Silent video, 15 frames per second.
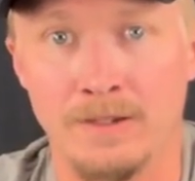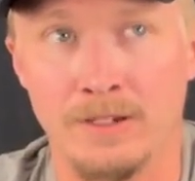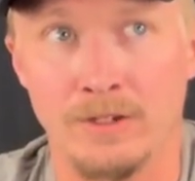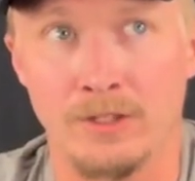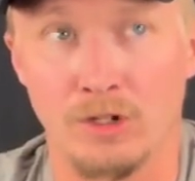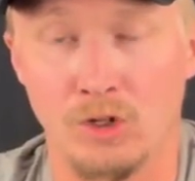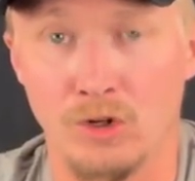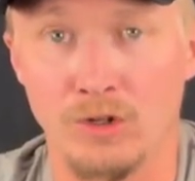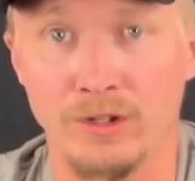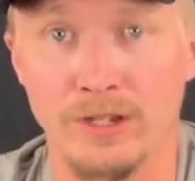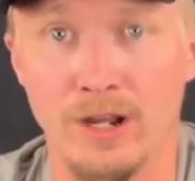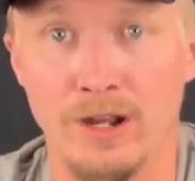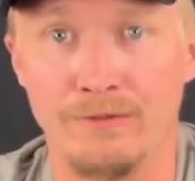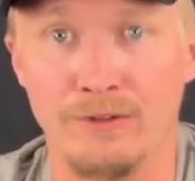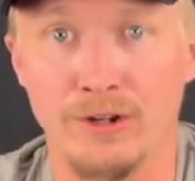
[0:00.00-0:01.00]
They're currently
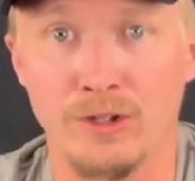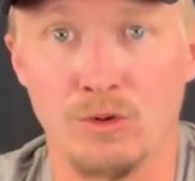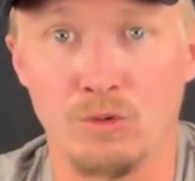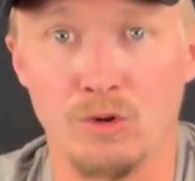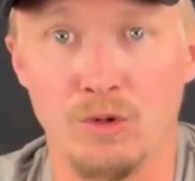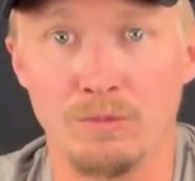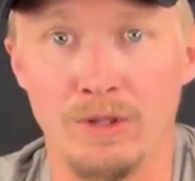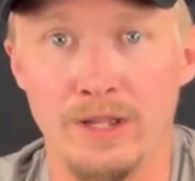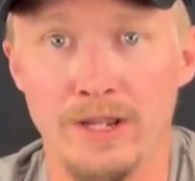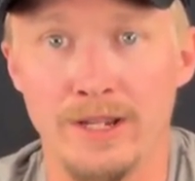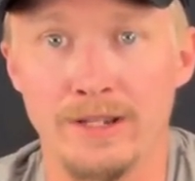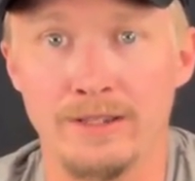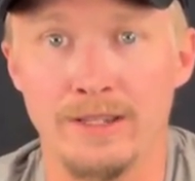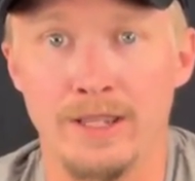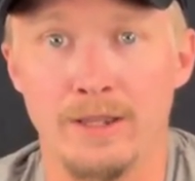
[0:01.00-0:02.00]
offered in chrome
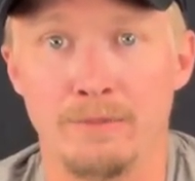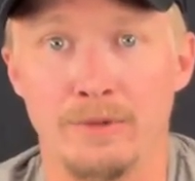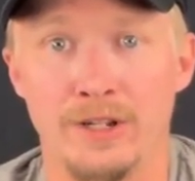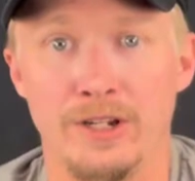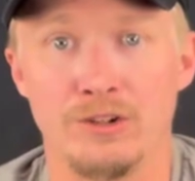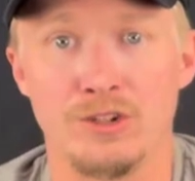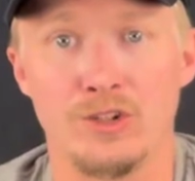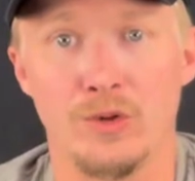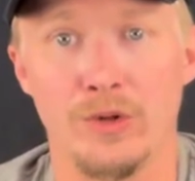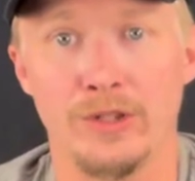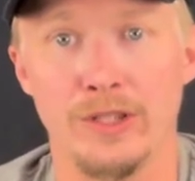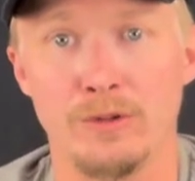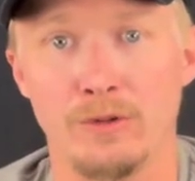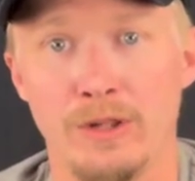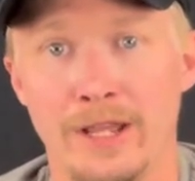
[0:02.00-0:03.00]
line, but here
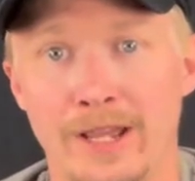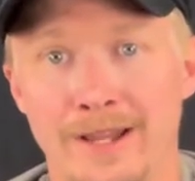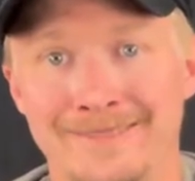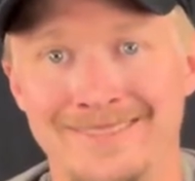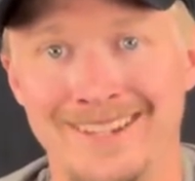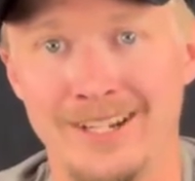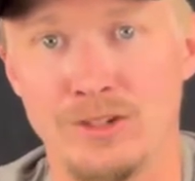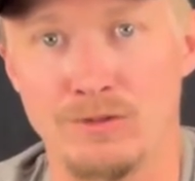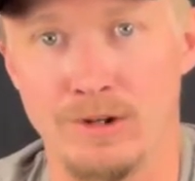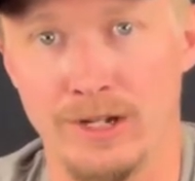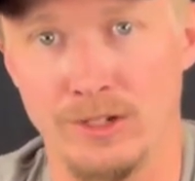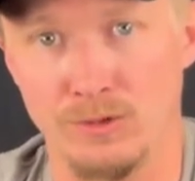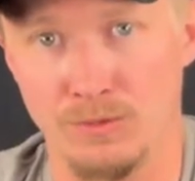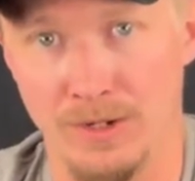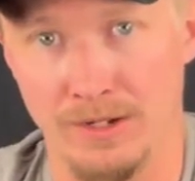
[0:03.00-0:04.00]
shortly we'll have nitride
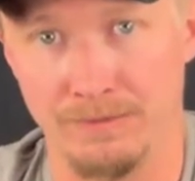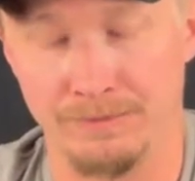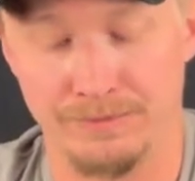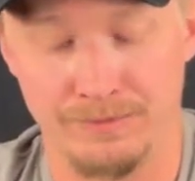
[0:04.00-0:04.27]
as well.